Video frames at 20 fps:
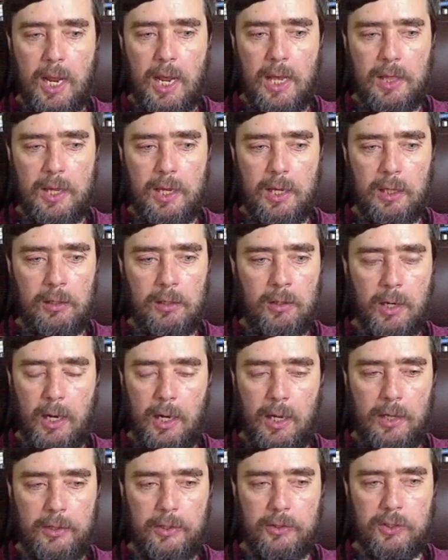and then
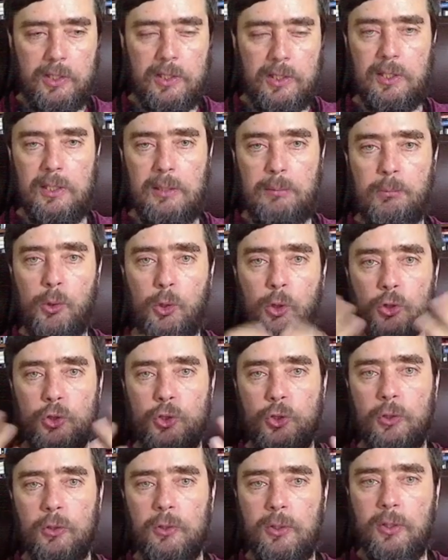uh, there's this
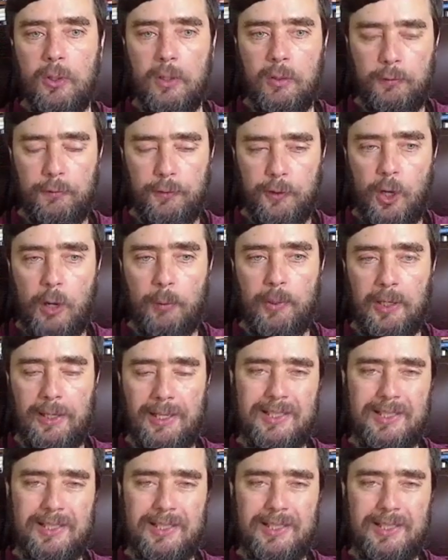emergent phenomenon.